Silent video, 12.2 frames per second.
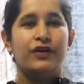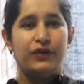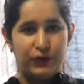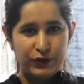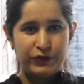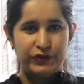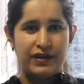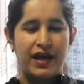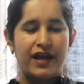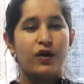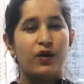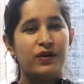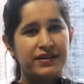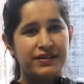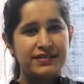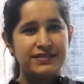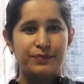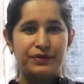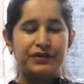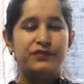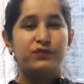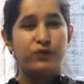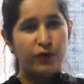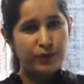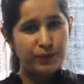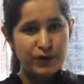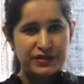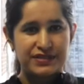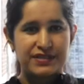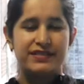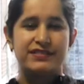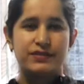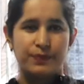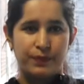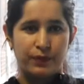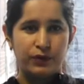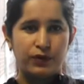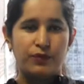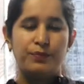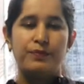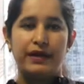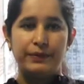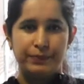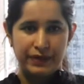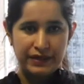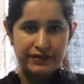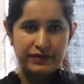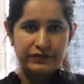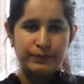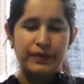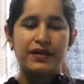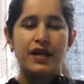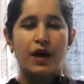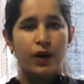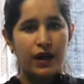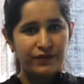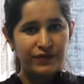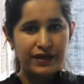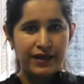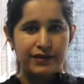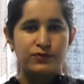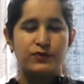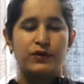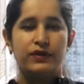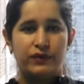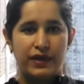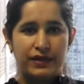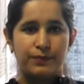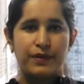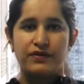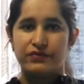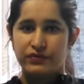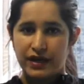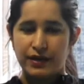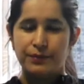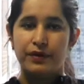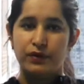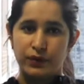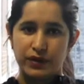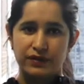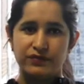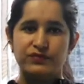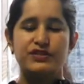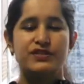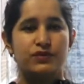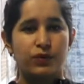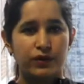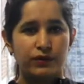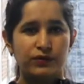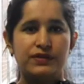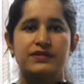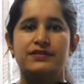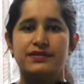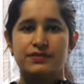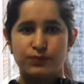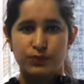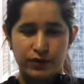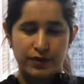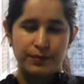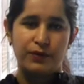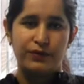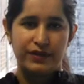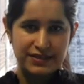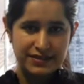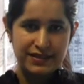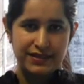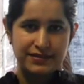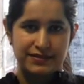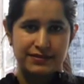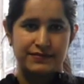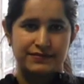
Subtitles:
Your Honor, I already submitted 4 points in support of my plaintiff, but now I would like to invite my friend Monoara, which is going to discuss more about this case.